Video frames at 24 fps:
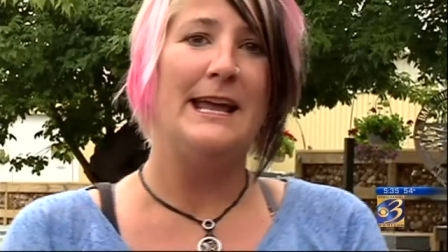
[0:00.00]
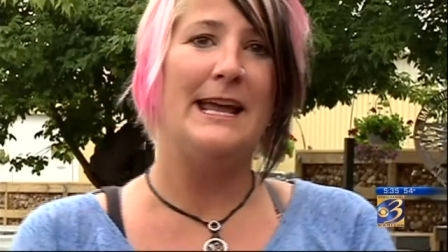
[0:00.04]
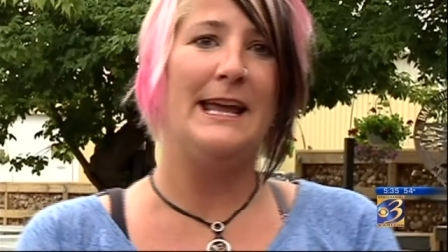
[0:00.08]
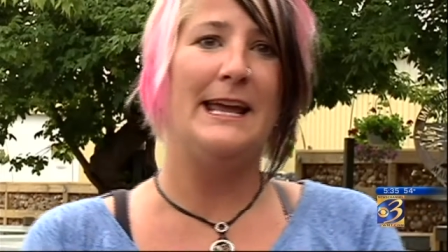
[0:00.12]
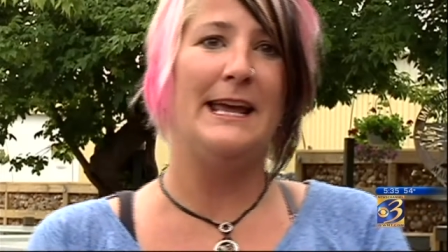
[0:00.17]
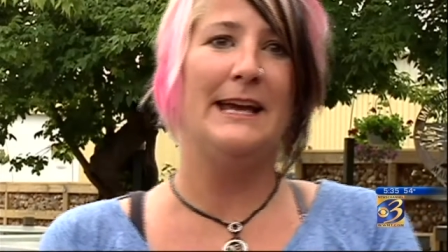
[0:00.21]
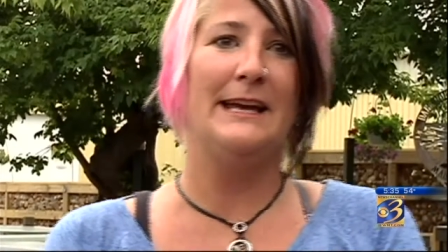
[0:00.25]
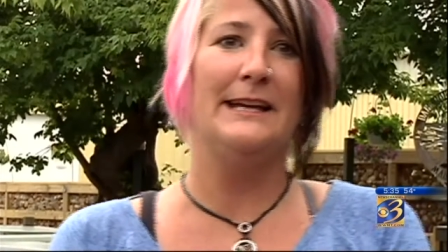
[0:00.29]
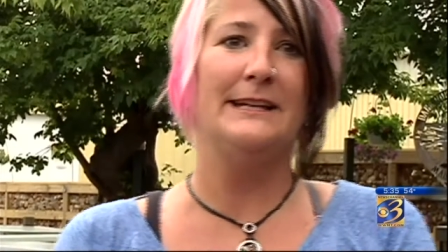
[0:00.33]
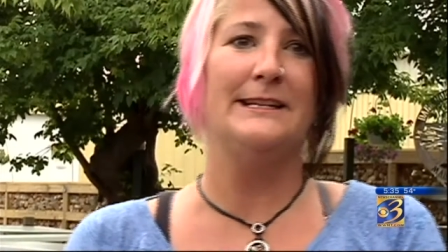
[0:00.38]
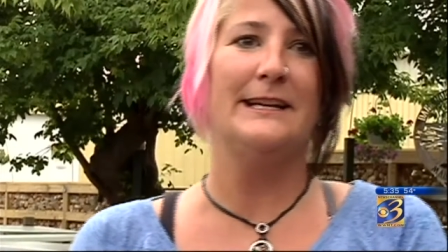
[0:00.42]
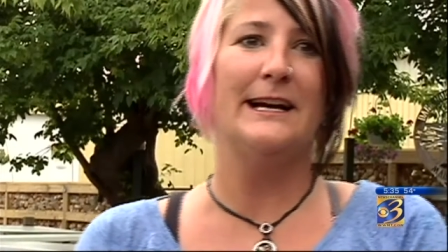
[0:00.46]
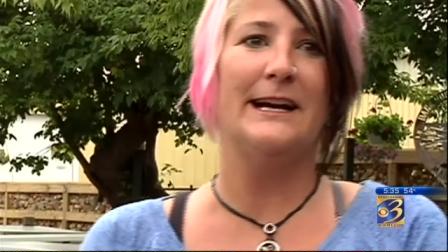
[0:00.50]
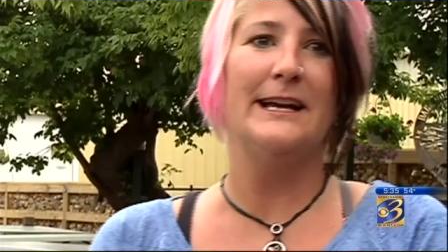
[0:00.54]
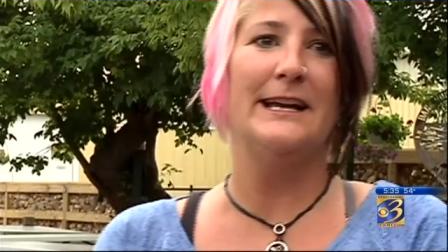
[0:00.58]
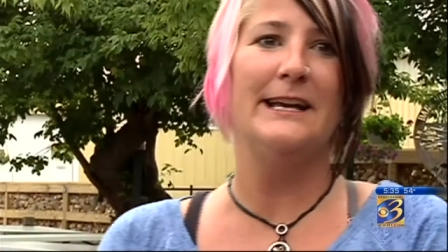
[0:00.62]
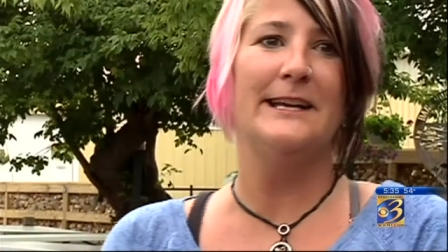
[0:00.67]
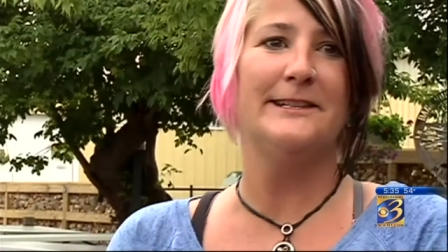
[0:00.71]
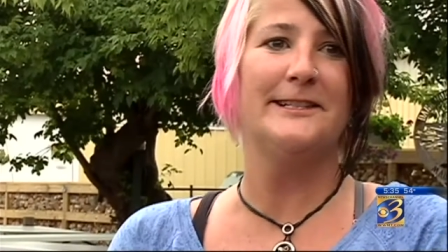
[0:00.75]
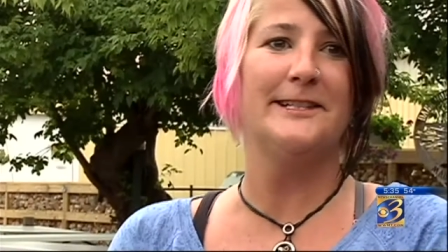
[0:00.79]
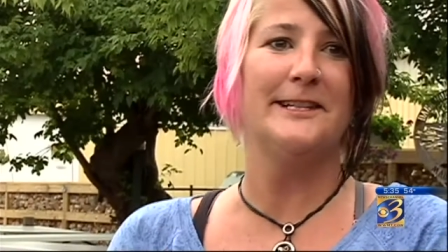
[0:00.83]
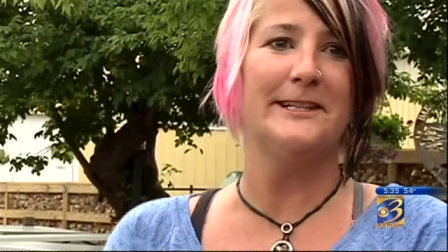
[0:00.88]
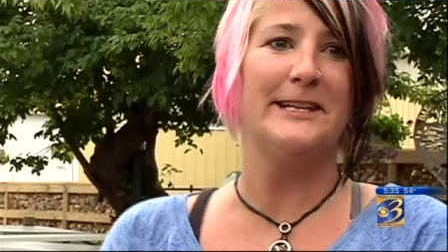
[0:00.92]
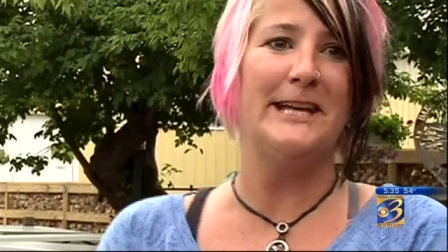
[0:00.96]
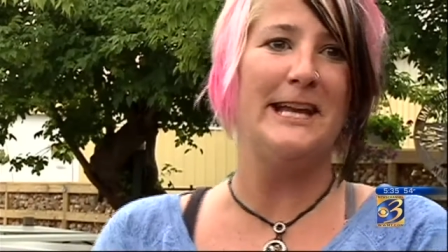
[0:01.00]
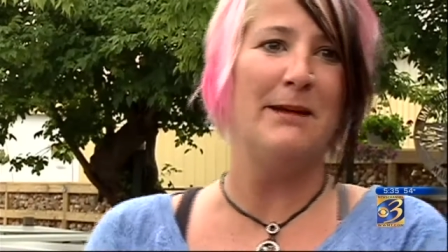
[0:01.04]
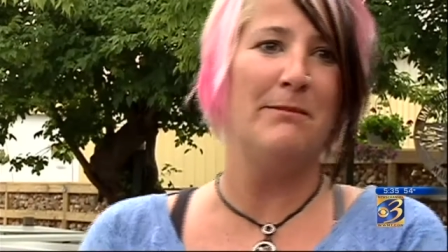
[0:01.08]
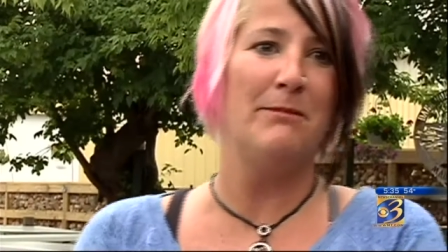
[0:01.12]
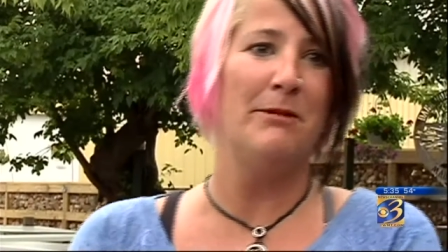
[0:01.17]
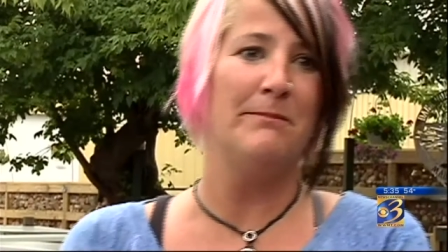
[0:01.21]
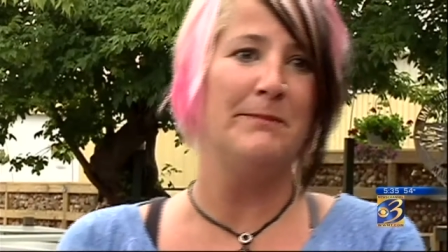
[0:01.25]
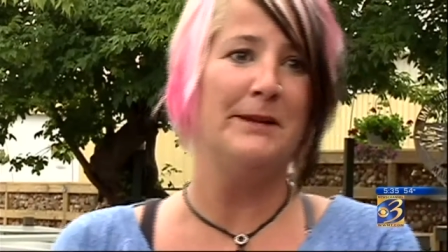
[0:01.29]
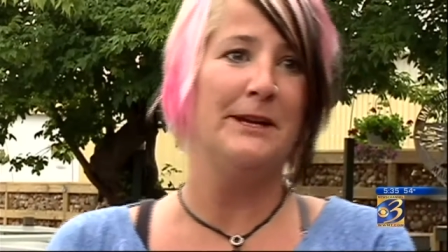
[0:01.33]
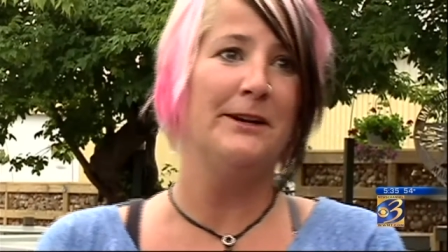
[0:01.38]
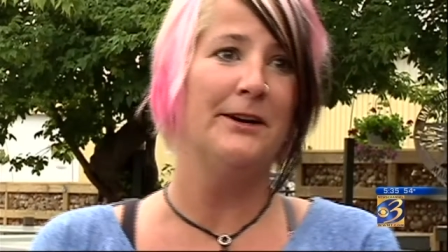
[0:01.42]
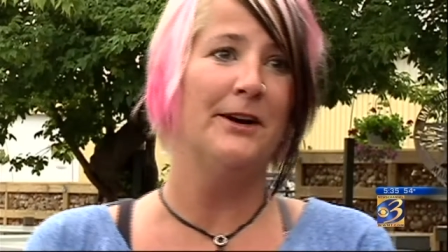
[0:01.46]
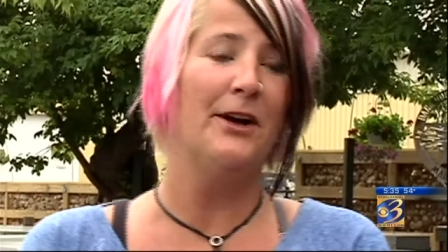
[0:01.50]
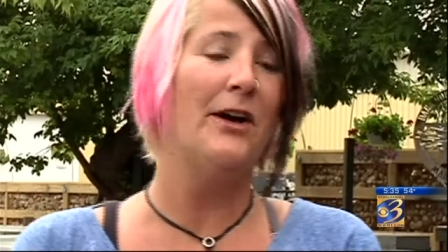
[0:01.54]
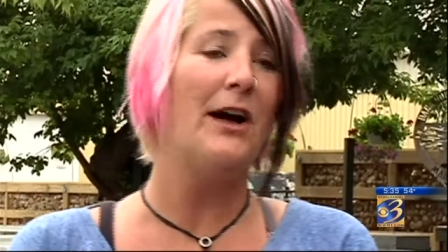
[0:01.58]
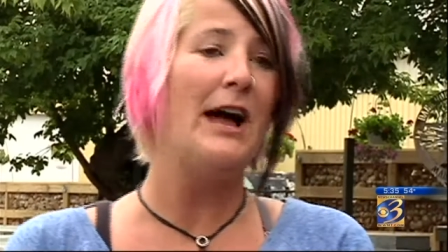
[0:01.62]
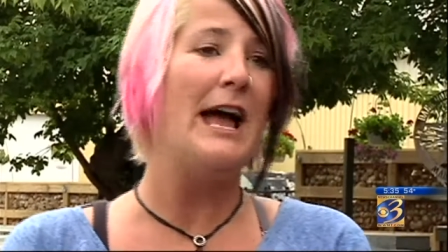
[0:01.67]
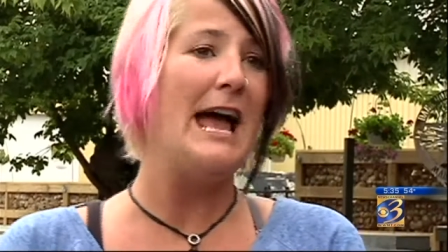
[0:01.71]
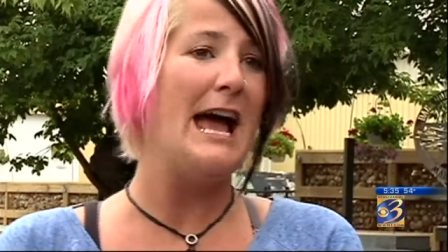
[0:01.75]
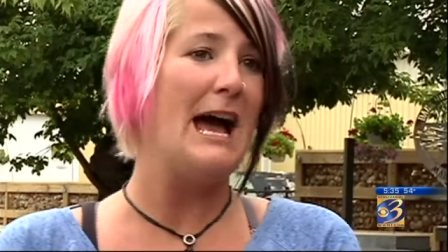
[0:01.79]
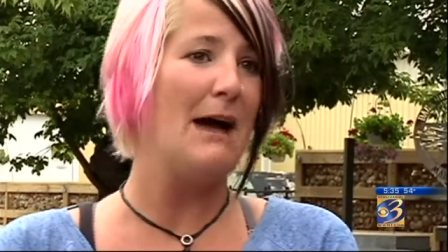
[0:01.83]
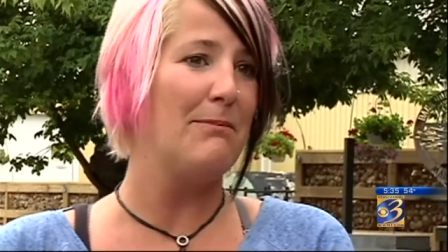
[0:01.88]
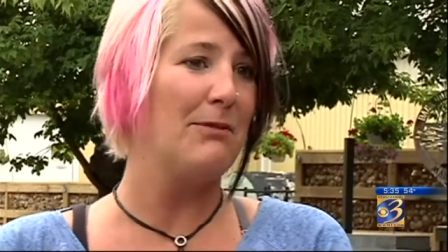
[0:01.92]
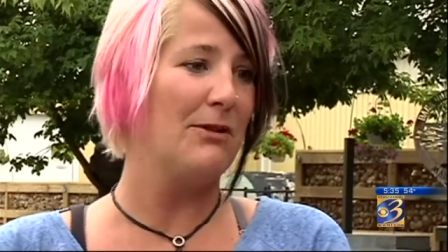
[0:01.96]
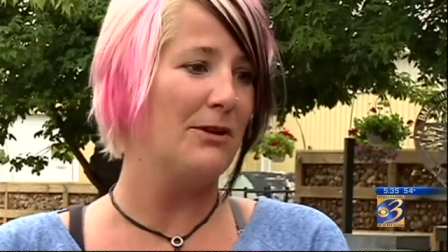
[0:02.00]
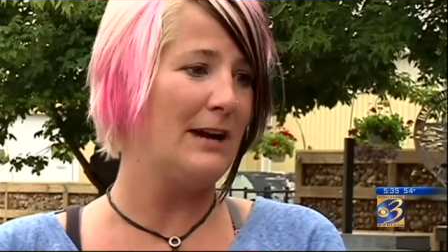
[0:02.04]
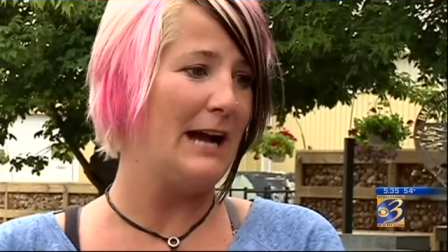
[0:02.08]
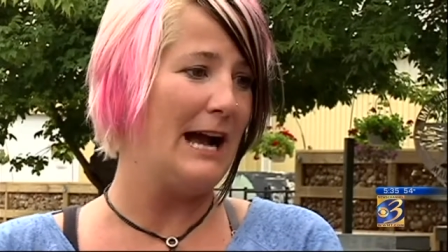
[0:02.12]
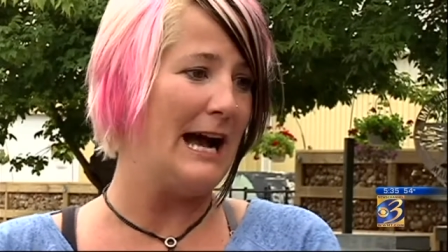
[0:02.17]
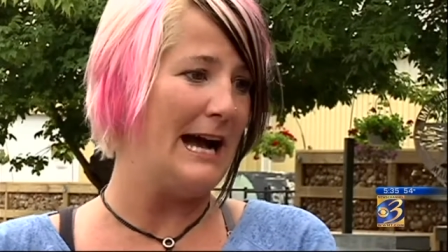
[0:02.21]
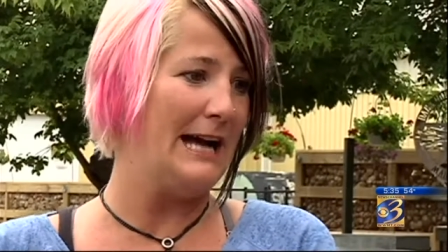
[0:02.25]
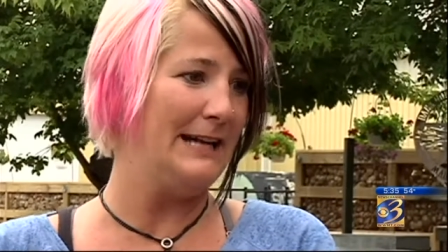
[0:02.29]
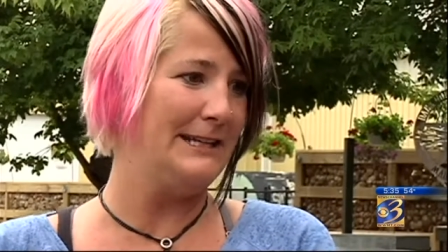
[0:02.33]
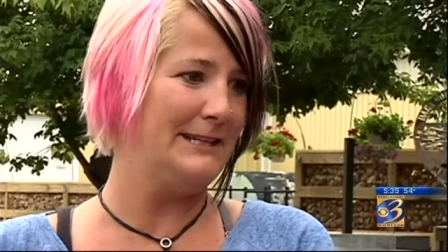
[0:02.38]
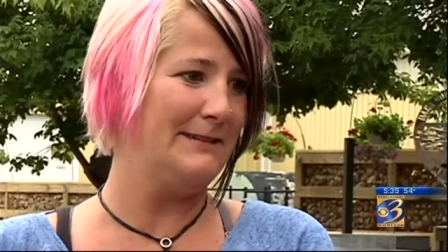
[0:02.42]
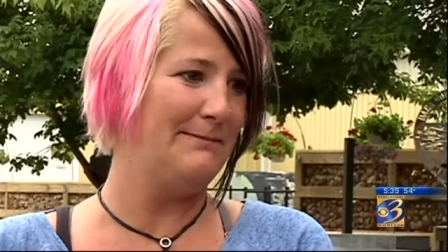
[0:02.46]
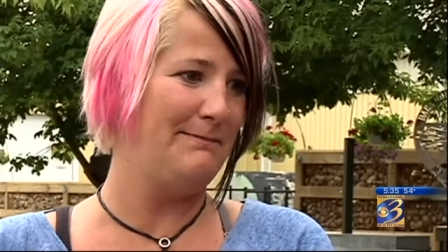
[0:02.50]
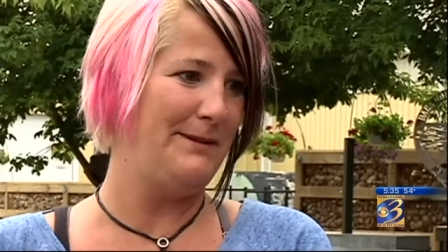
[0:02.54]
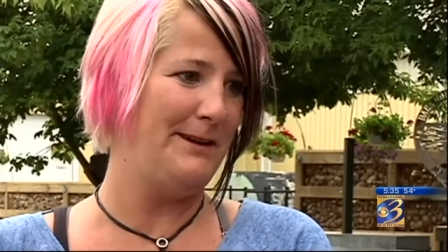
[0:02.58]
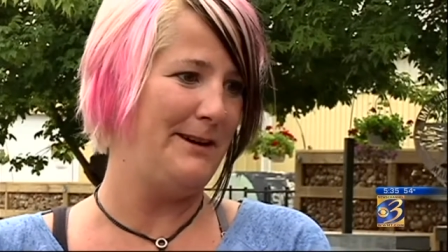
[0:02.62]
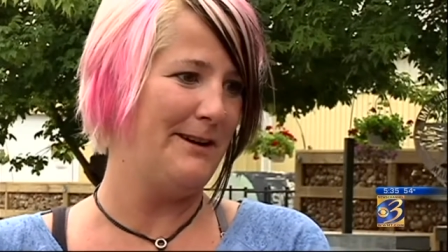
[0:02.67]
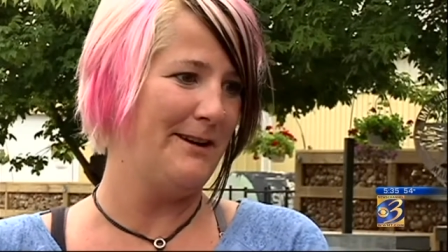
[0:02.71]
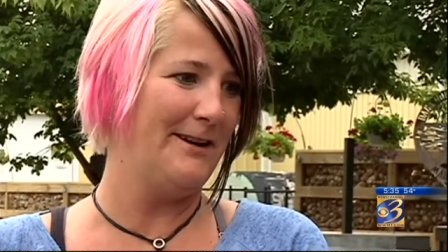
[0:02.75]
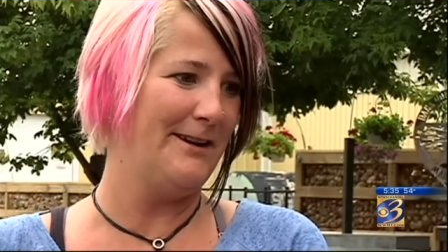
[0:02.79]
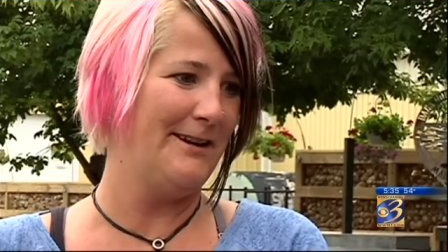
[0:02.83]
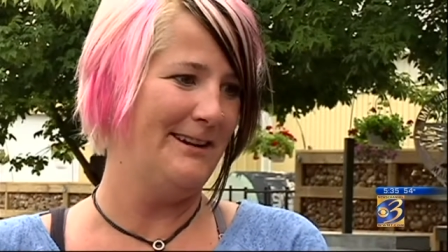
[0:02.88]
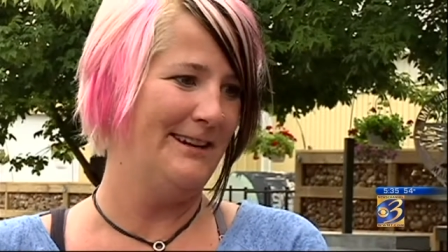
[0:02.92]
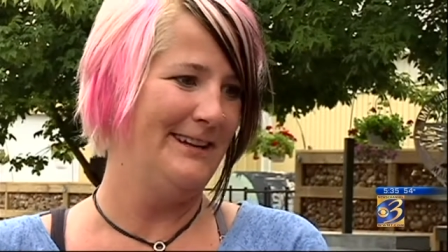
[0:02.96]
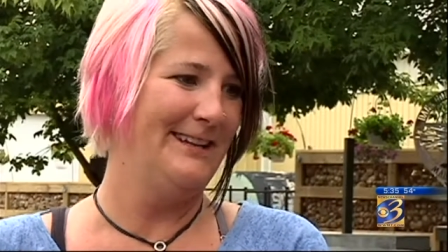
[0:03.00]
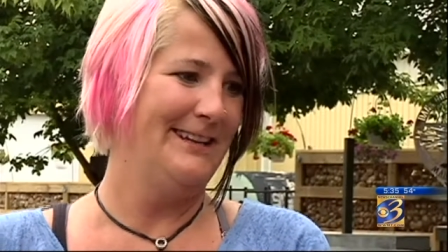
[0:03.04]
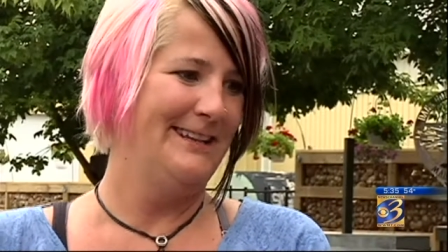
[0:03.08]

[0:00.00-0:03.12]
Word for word: And uh, it's a chamomile apricot beer.